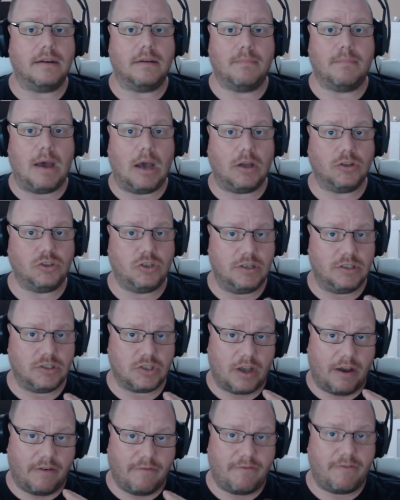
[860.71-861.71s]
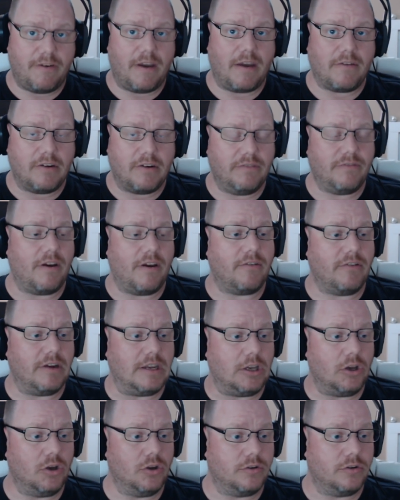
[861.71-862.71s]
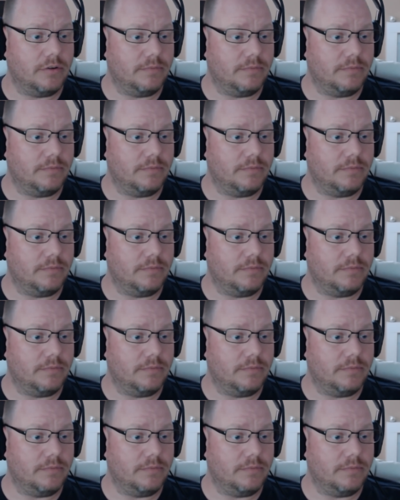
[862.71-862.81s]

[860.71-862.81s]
the margins are very, very good.